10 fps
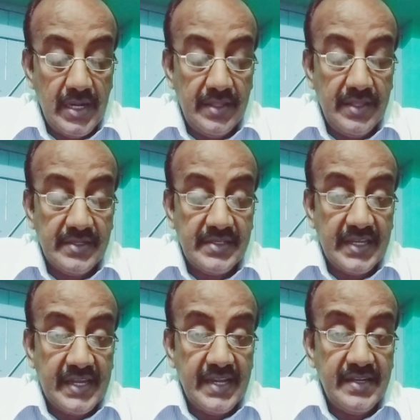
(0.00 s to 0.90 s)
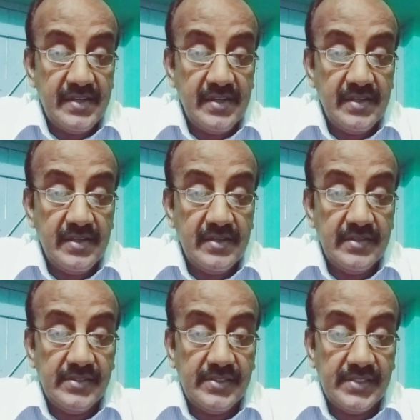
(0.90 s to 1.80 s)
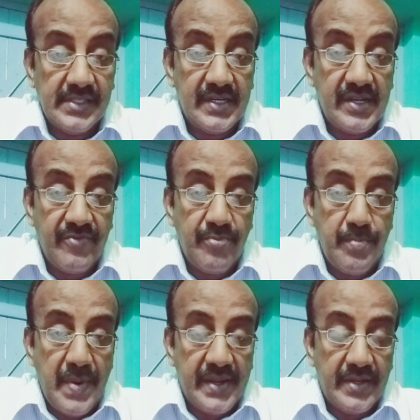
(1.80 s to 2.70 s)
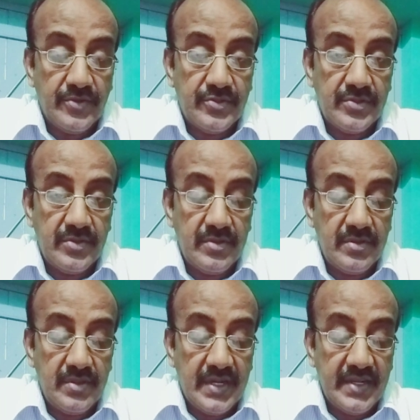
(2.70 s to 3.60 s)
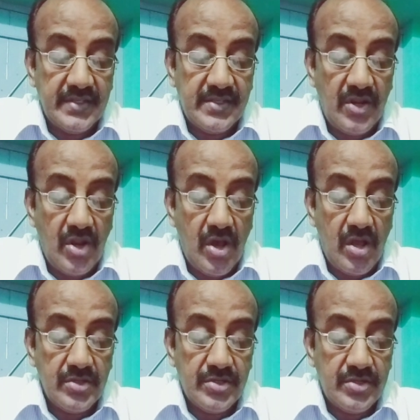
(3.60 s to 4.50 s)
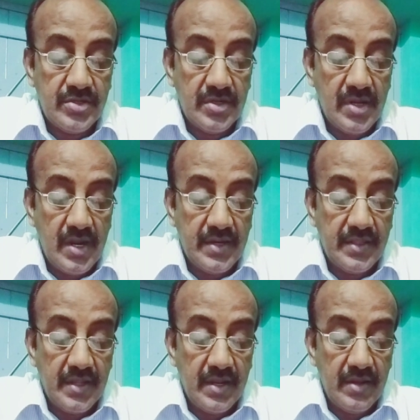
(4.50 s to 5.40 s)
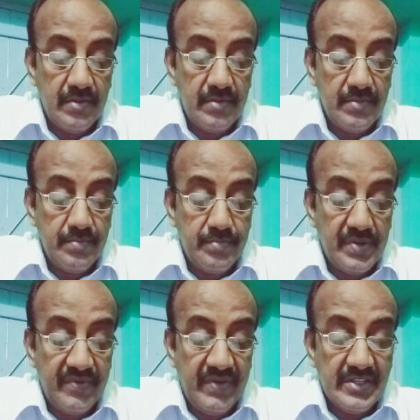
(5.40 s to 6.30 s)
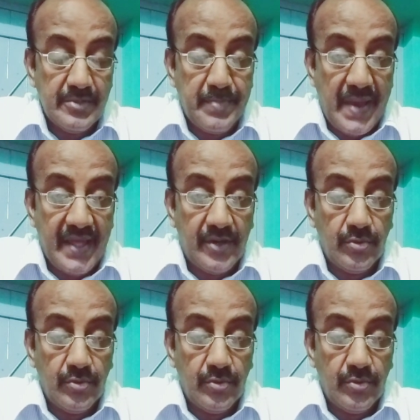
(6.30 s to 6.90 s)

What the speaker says: The second set of paras, that is last on the previous para,